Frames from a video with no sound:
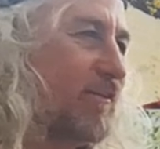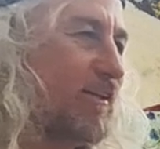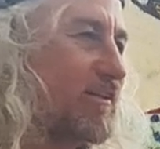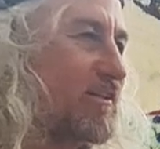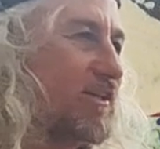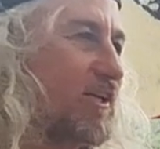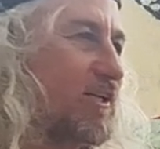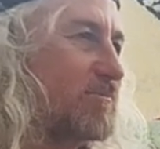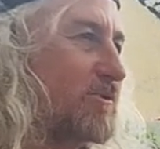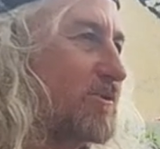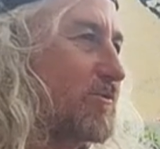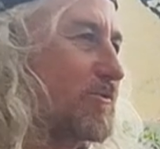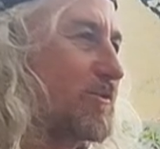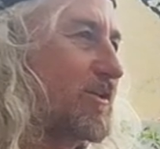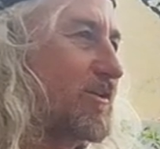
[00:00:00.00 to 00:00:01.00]
eat steaks
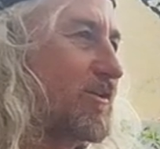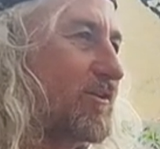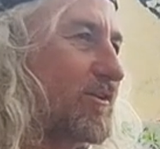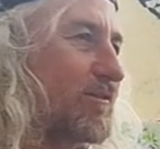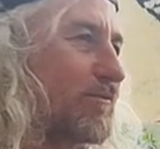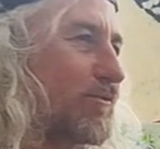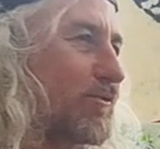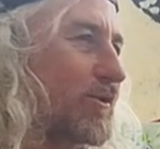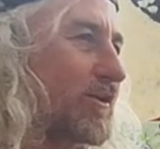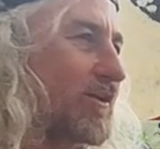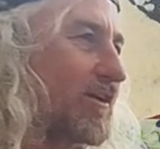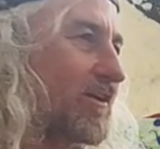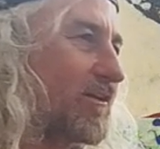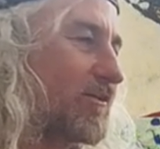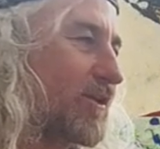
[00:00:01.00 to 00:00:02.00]
because they can't afford it
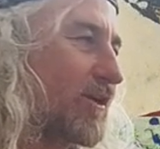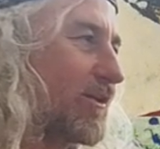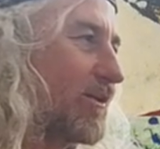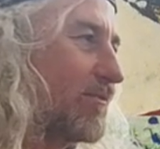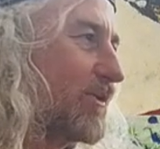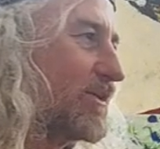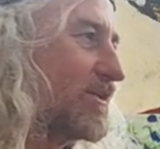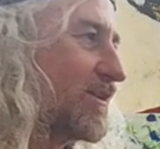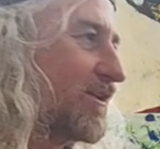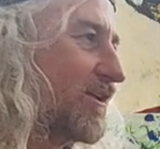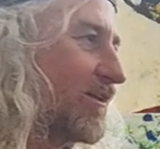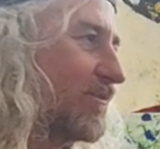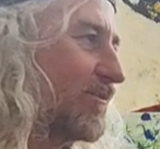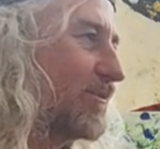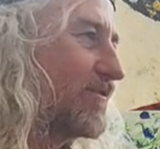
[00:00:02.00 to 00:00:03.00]
and they totally messed it
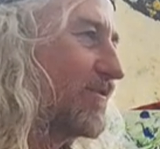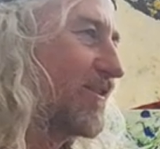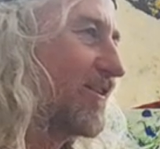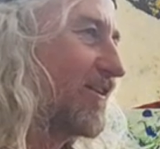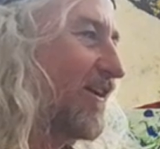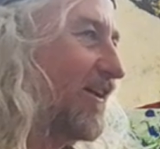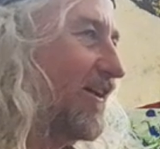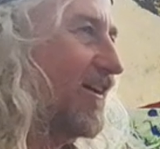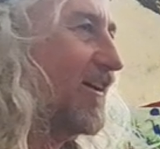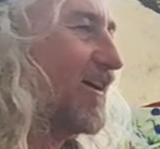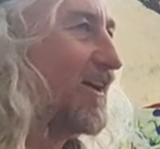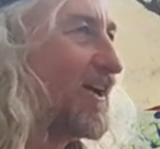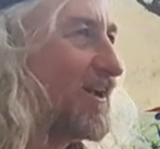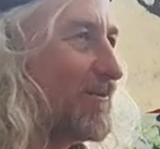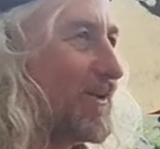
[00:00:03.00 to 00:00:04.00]
up.
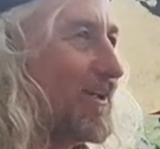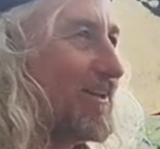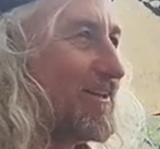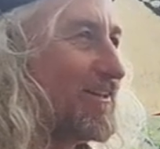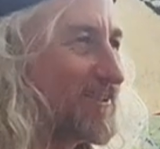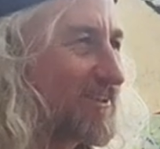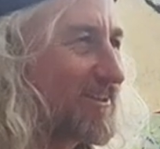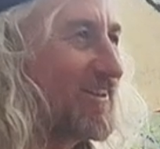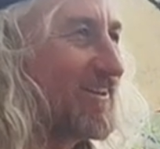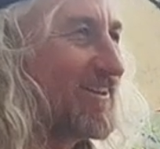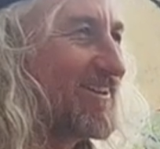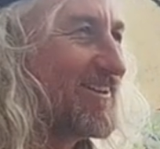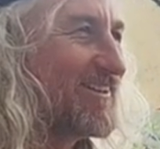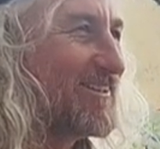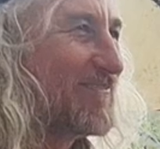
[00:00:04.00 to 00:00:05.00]
Hey man, it's
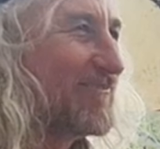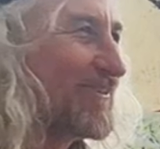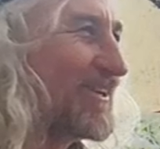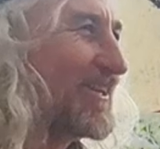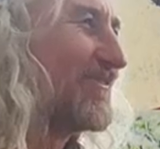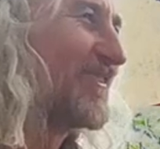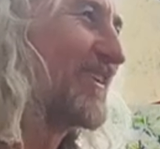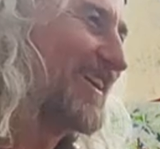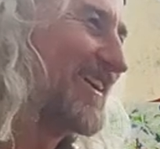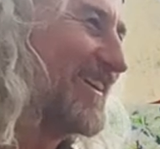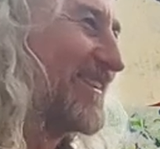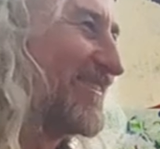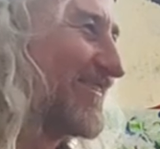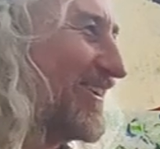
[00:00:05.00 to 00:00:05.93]
okay. It's a pity, but hey, it's